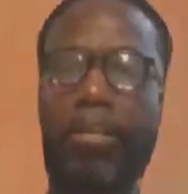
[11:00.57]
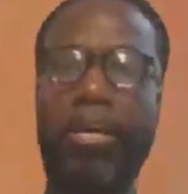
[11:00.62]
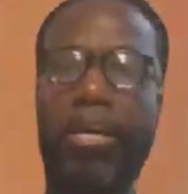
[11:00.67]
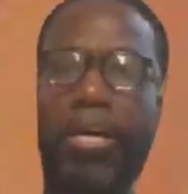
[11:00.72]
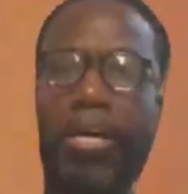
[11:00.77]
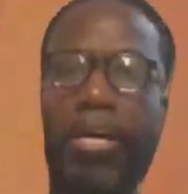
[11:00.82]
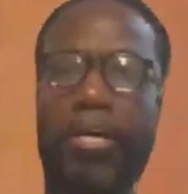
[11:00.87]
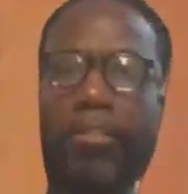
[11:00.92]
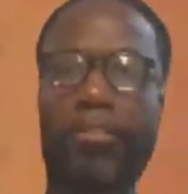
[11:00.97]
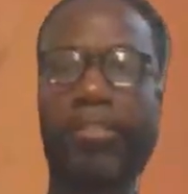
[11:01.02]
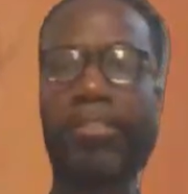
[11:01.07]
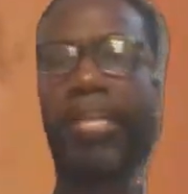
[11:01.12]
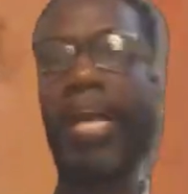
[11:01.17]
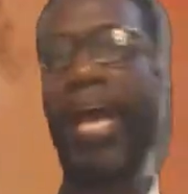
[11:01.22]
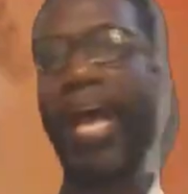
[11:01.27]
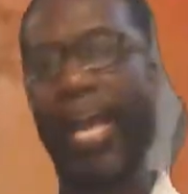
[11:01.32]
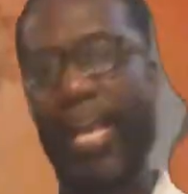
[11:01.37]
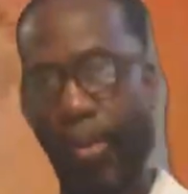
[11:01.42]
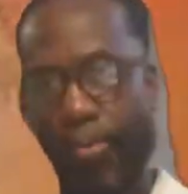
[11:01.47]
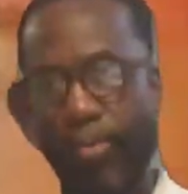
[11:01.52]
to
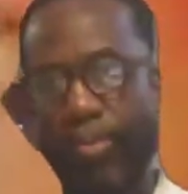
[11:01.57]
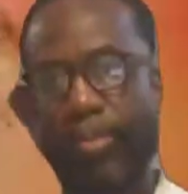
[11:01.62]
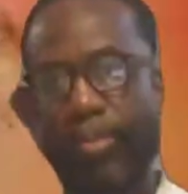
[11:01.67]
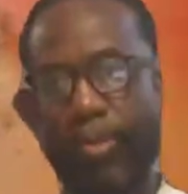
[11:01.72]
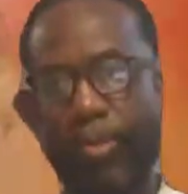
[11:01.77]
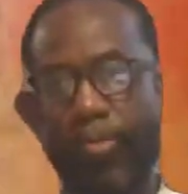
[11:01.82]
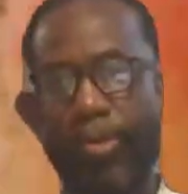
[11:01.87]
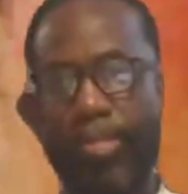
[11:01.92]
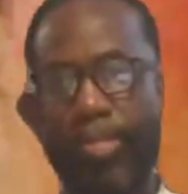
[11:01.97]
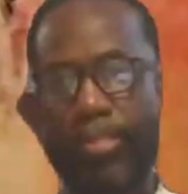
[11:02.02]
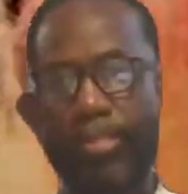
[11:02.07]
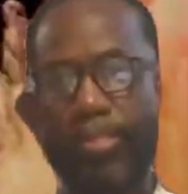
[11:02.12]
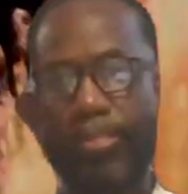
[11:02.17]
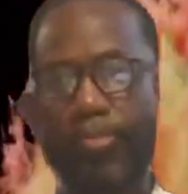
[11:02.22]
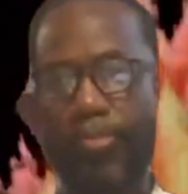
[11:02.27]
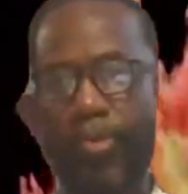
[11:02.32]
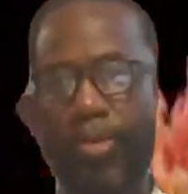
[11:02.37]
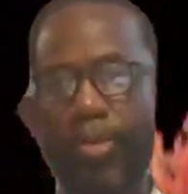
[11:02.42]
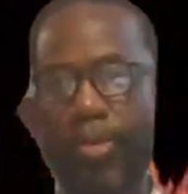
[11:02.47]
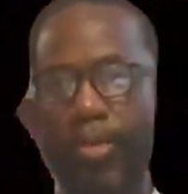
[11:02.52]
tie in with the quiz as
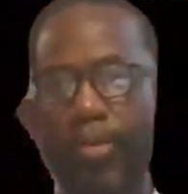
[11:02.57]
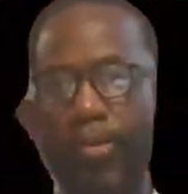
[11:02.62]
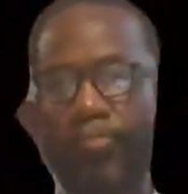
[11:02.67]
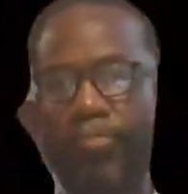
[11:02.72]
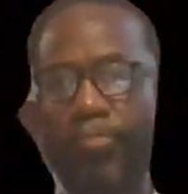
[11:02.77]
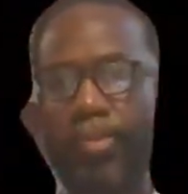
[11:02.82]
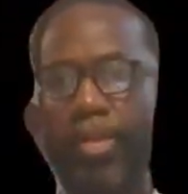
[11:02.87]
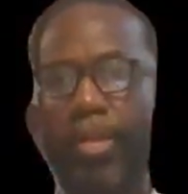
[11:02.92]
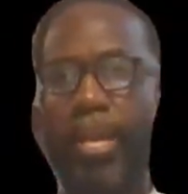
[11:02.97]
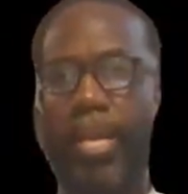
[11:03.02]
well.